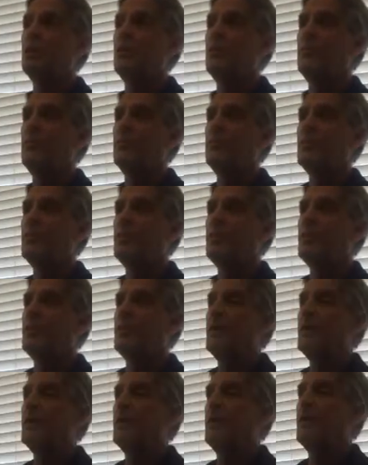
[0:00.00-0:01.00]
so.
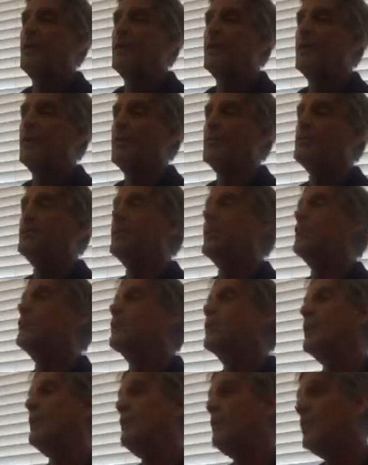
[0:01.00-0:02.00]
It was on
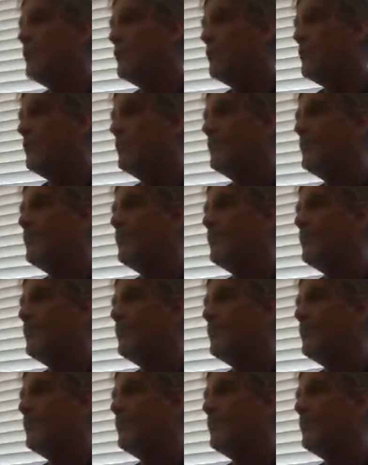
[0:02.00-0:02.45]
a radio,